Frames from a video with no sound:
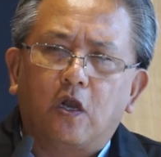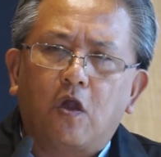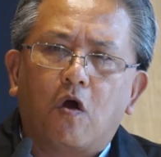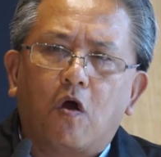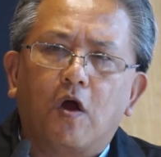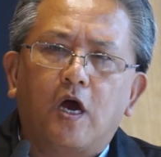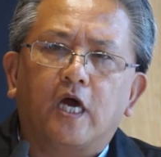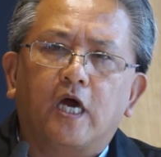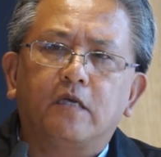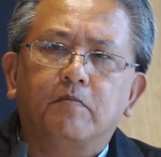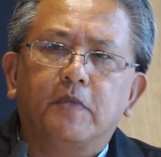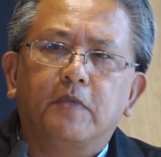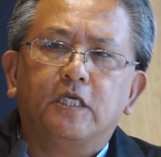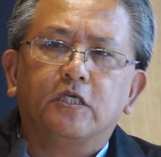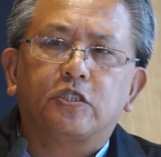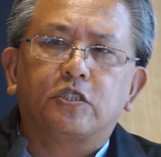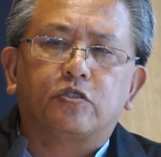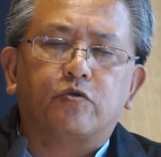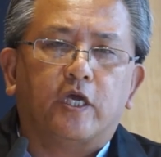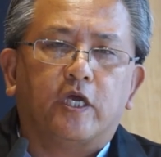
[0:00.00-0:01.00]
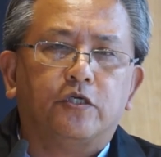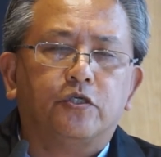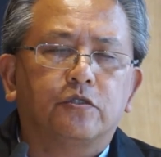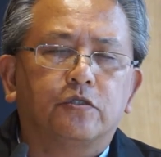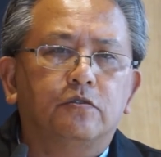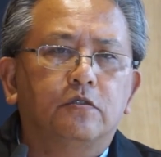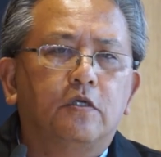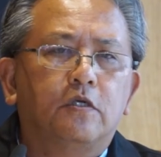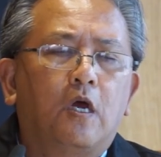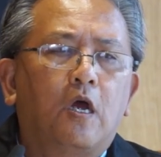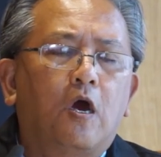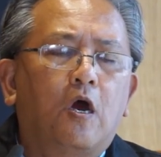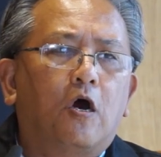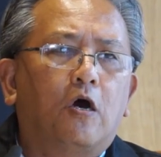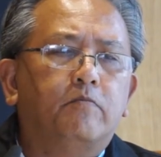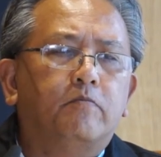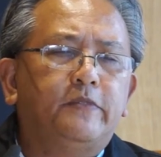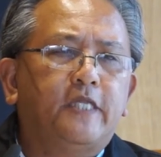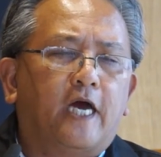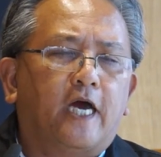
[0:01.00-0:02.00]
long administration
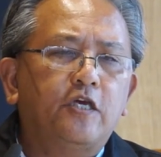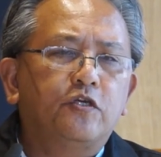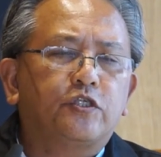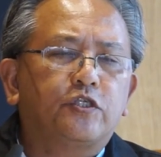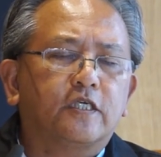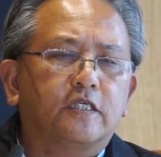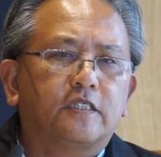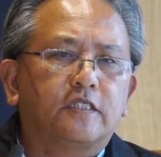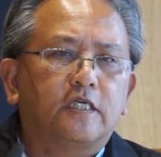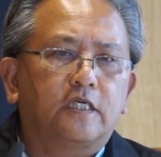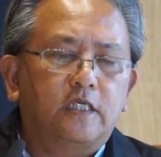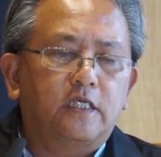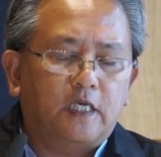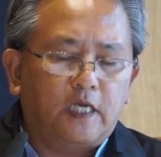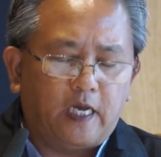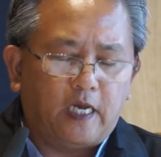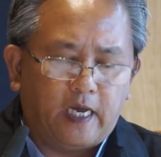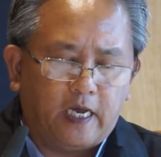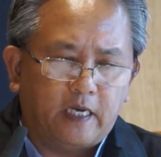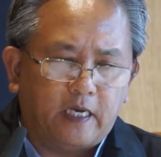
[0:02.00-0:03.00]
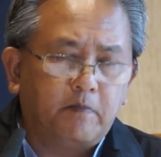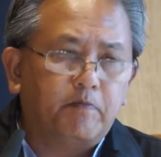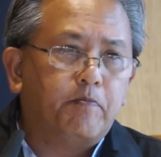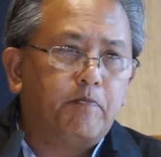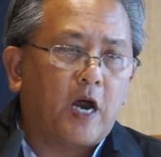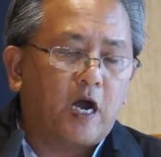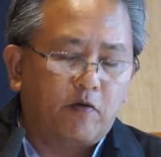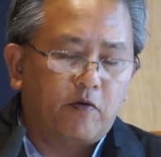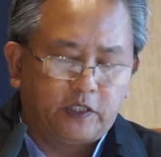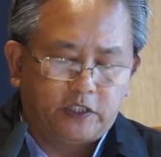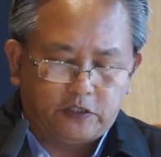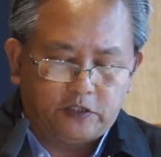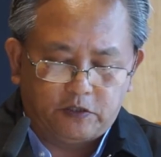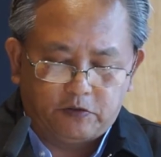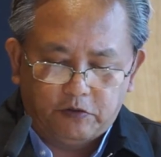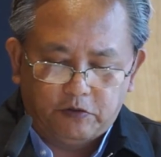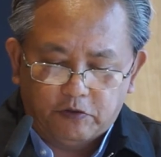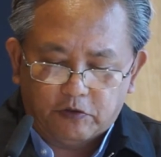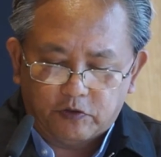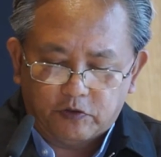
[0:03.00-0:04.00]
of diocesan and parish
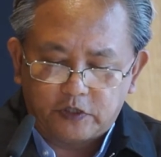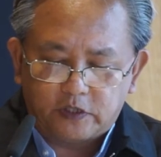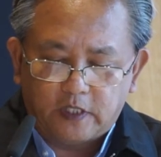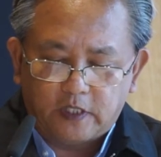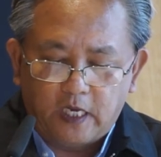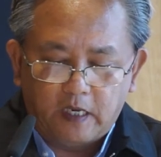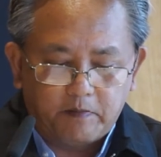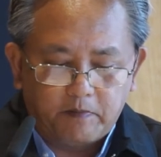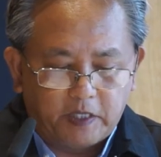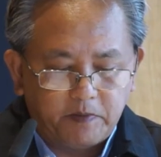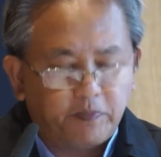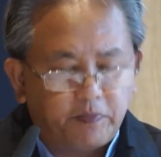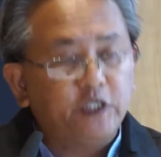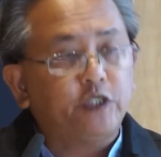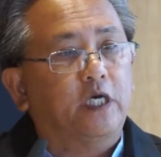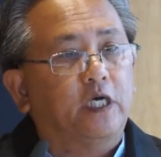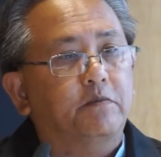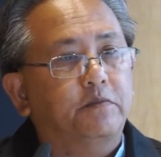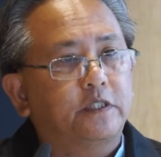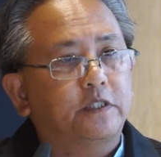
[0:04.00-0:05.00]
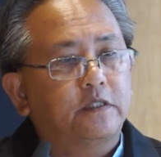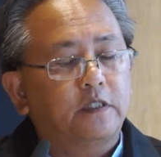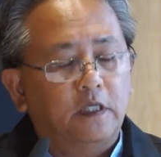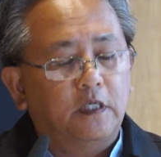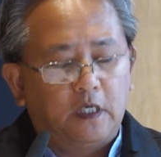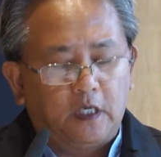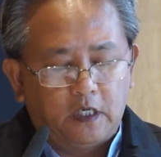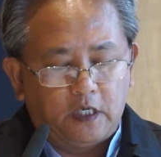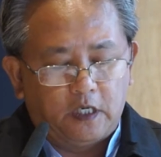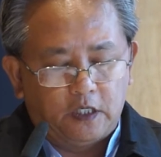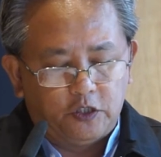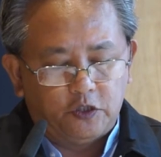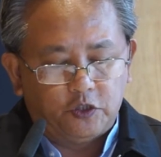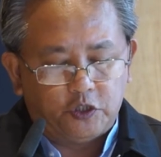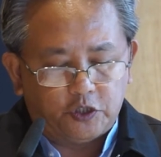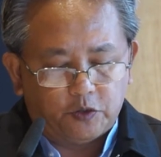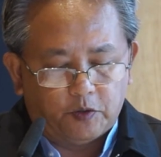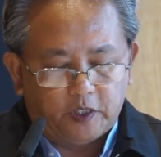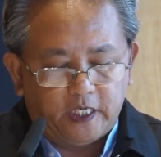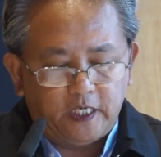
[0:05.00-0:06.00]
schools by bishops,
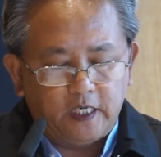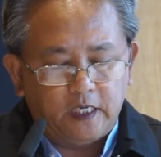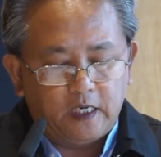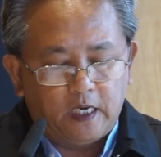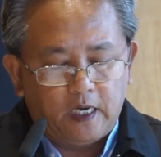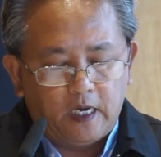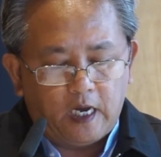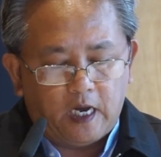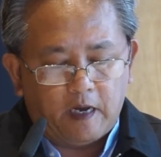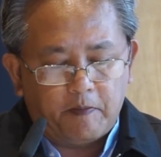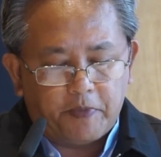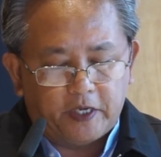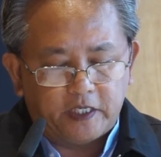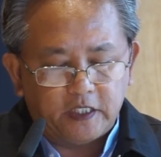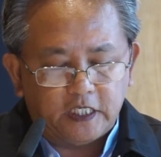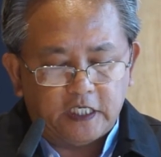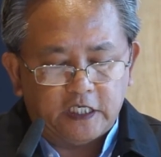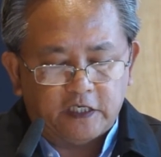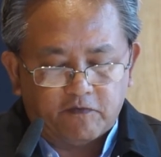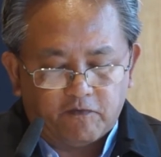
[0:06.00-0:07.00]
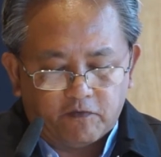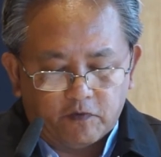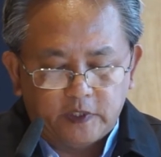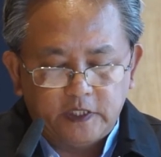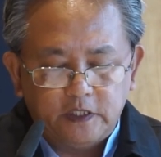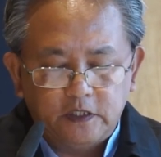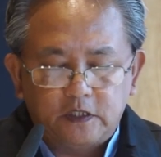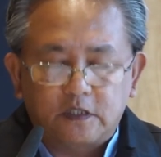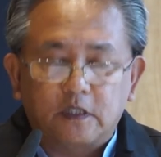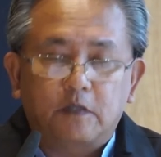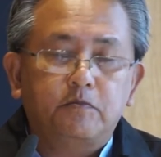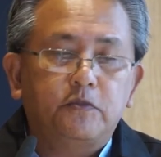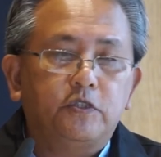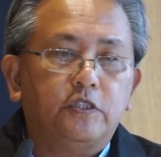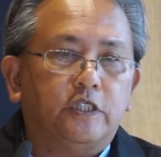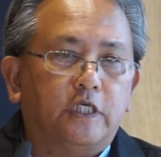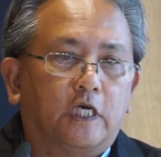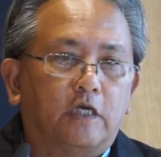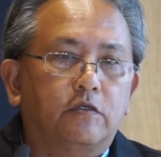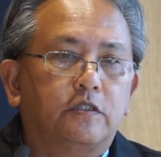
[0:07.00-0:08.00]
usually upon the influence of
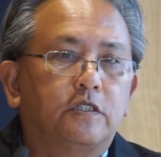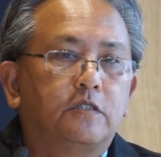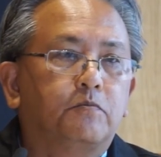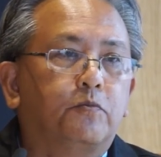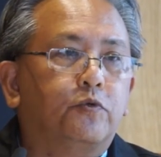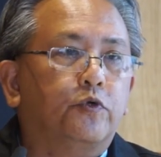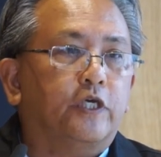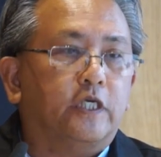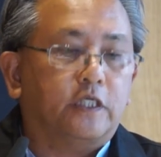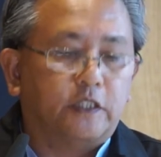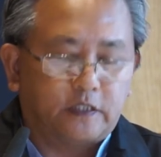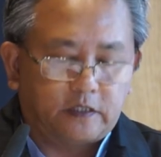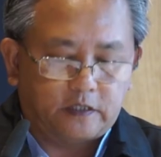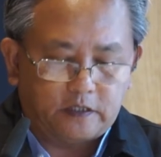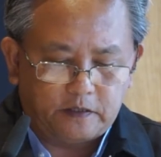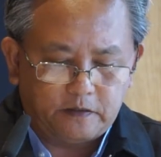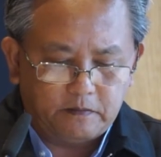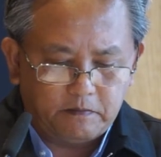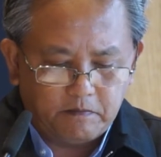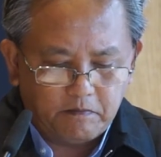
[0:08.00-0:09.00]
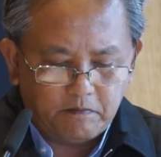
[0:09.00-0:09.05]
jealous priests.